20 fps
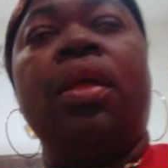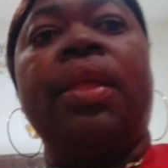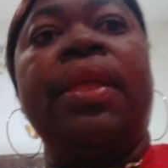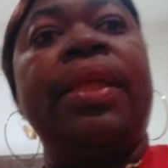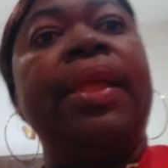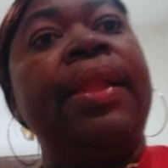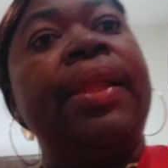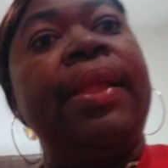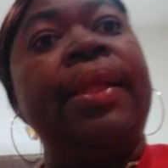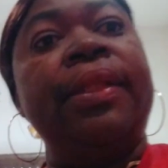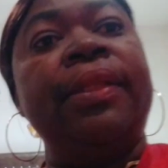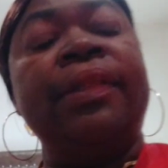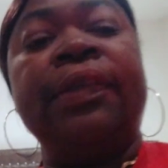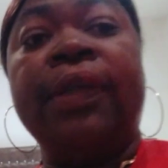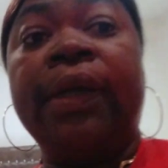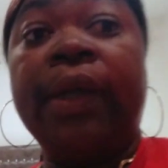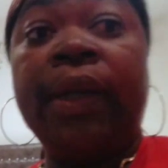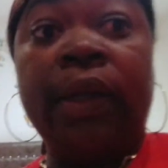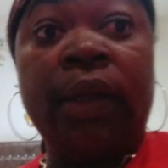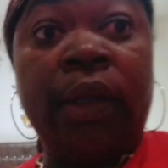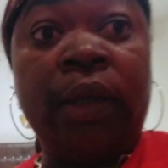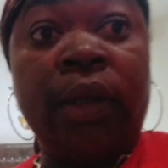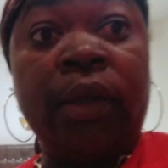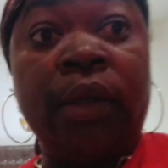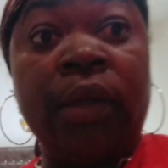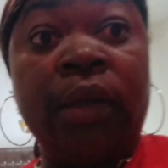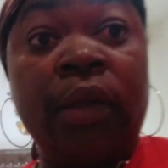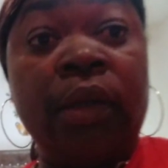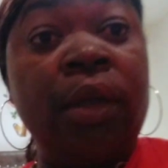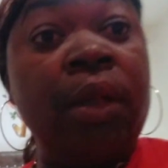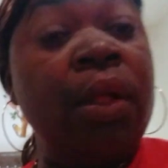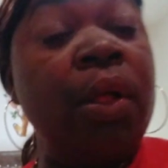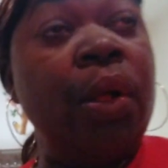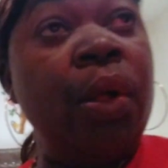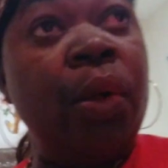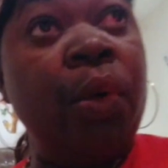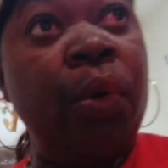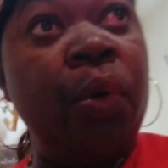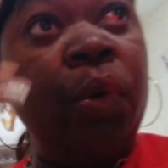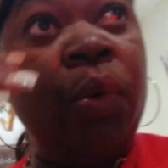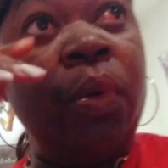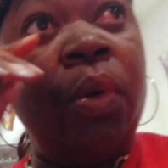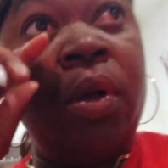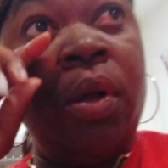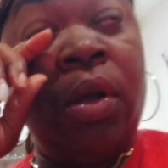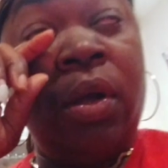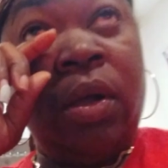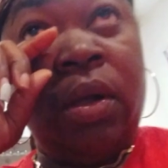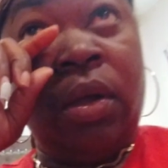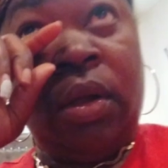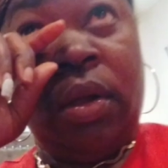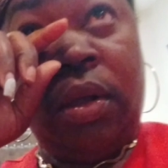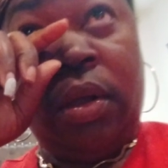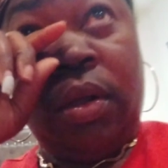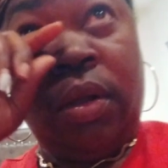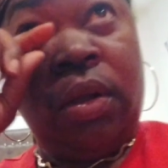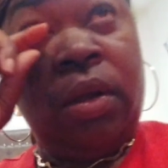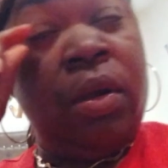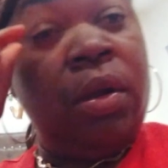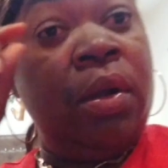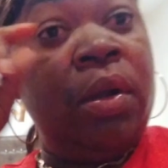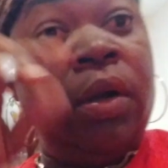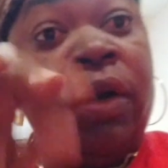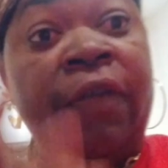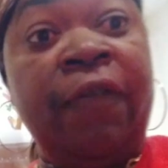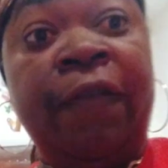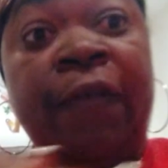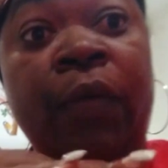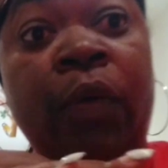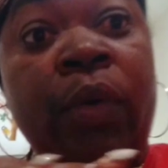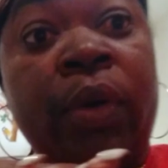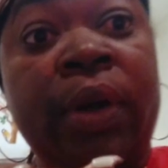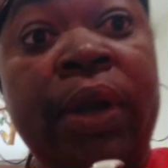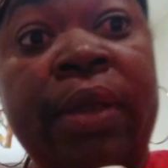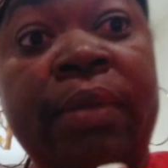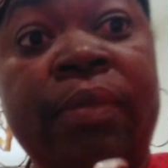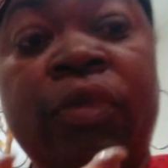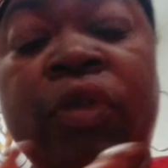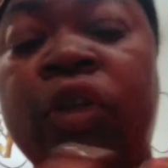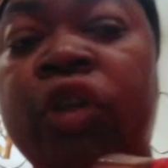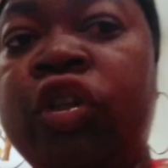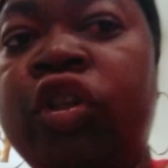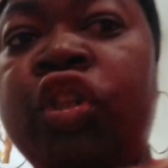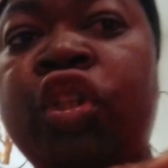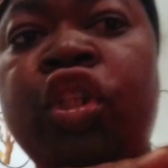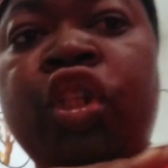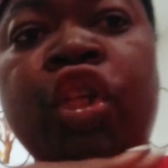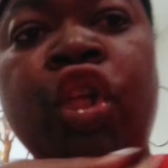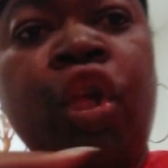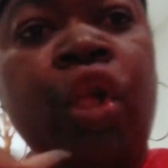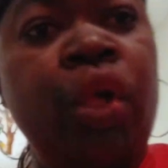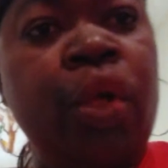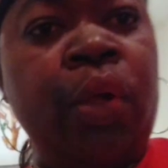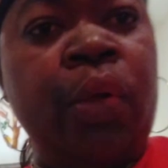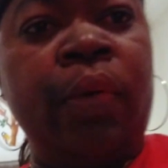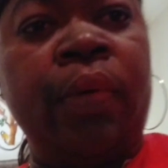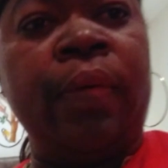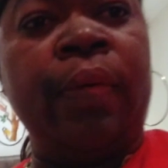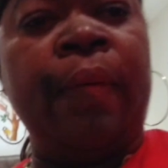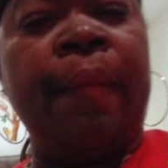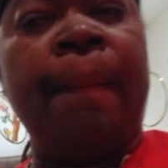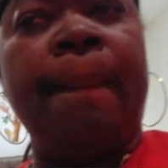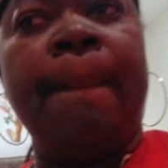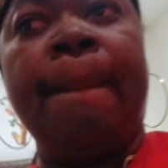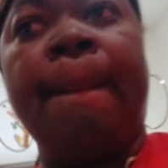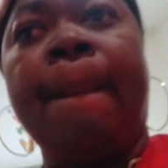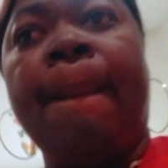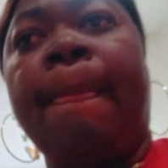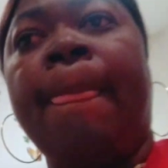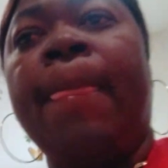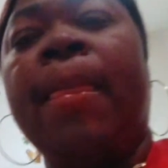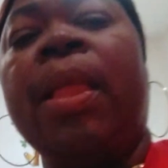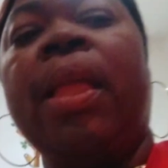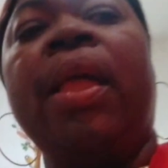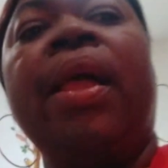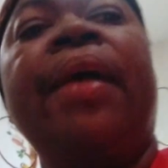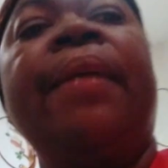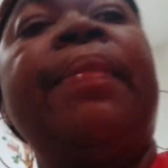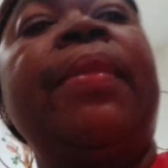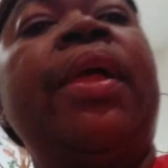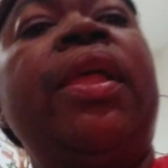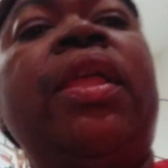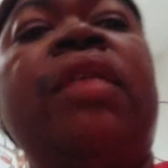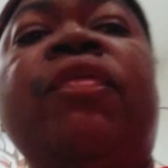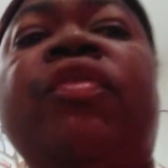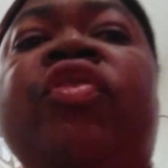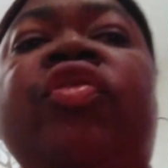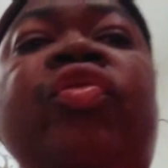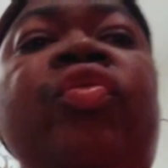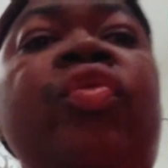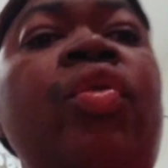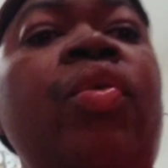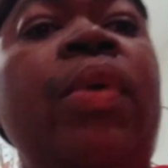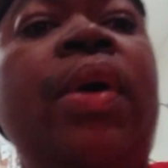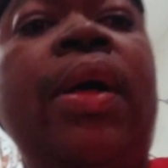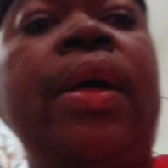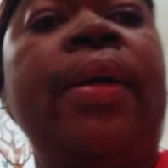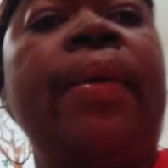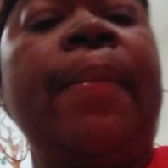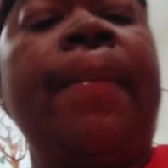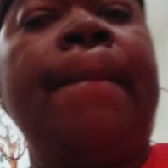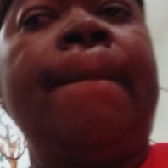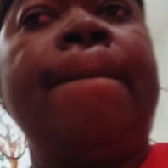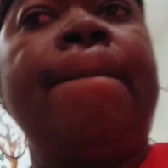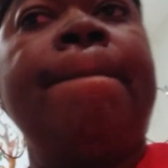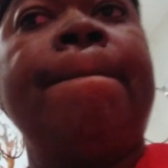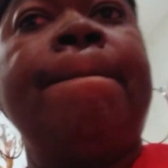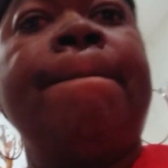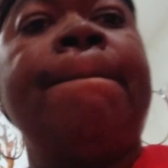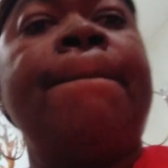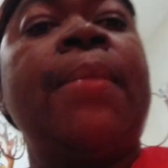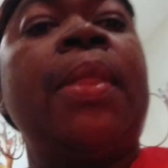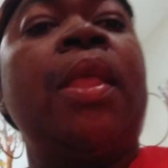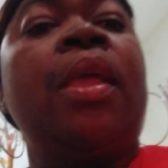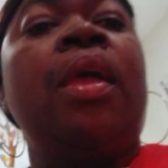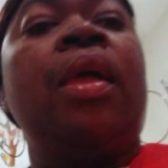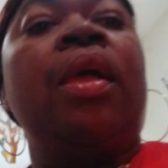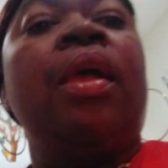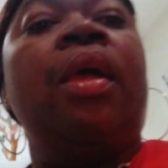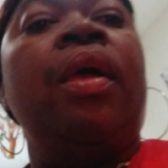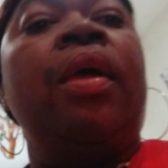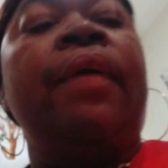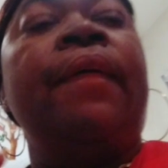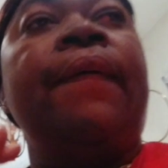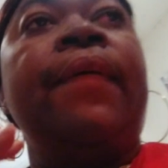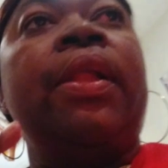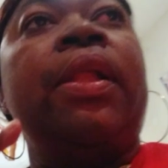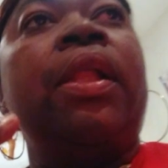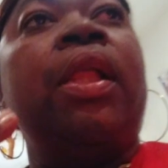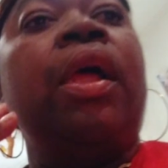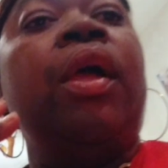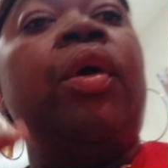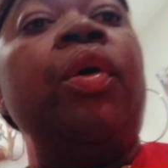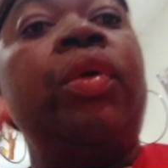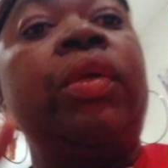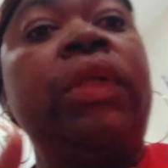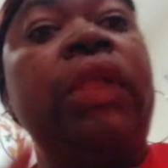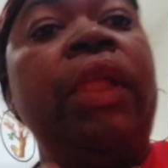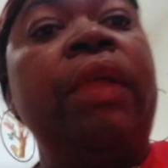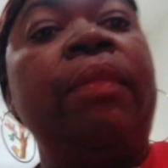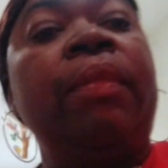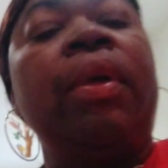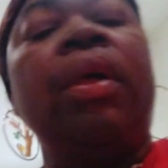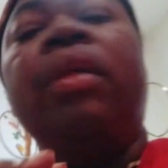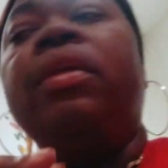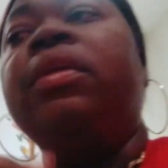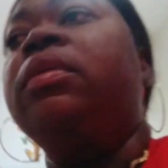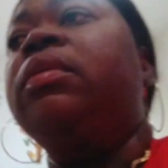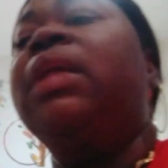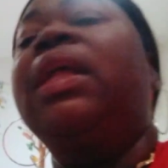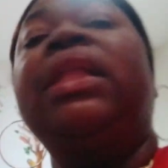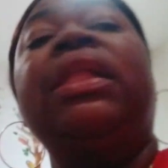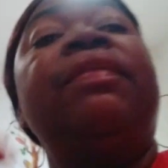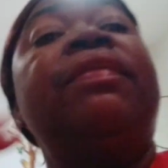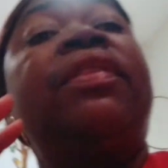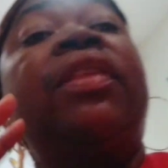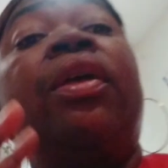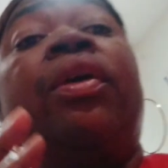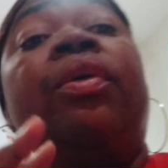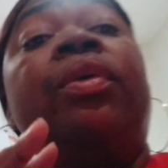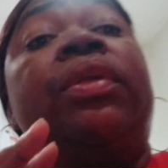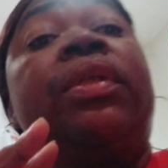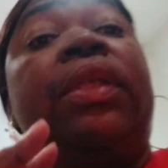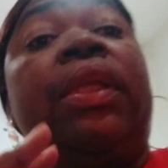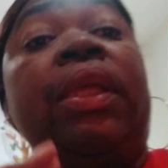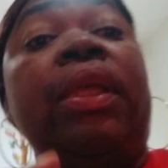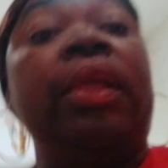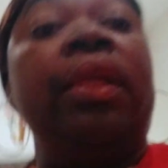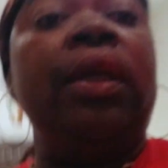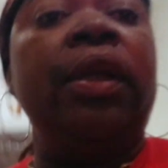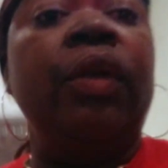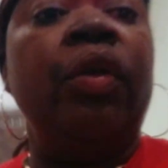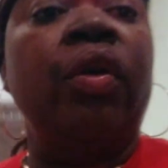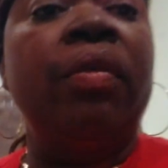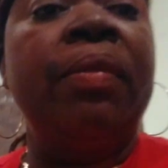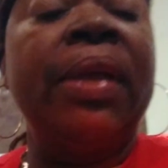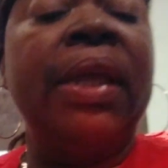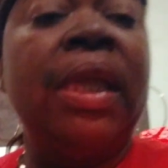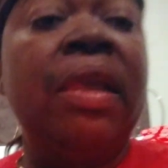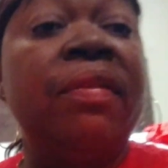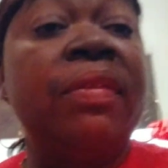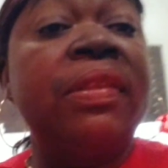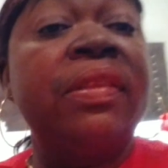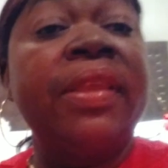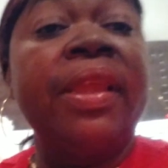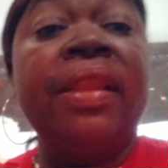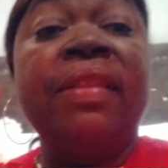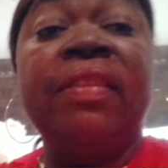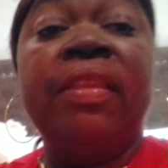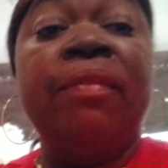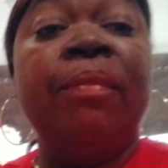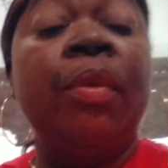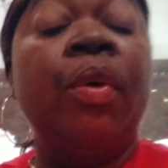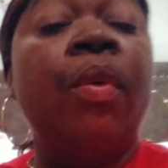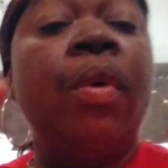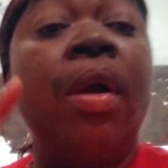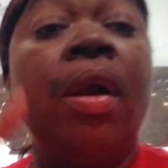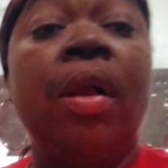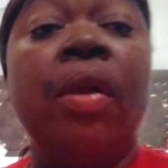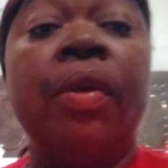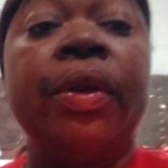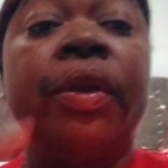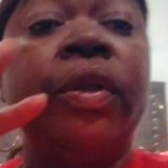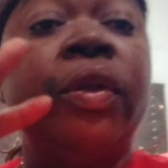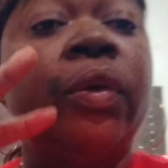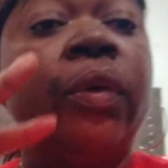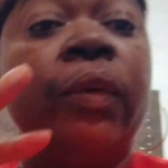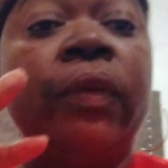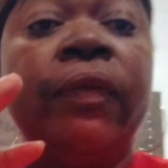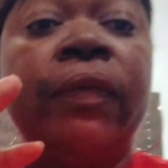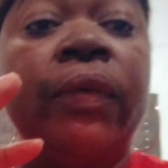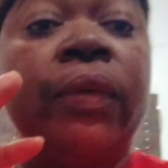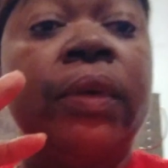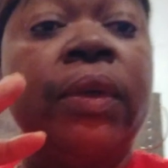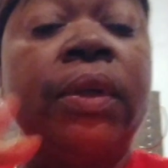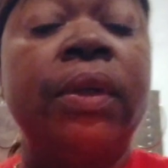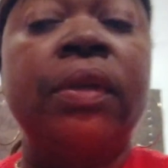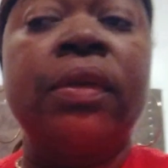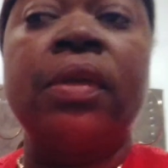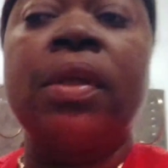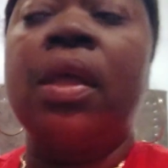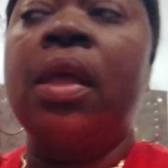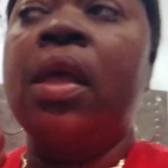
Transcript: Can I tell you how the phone them just shut down? I'm not even sure what happened. Good thing, not even a good thing, it don't make even sense if I walk with two phones.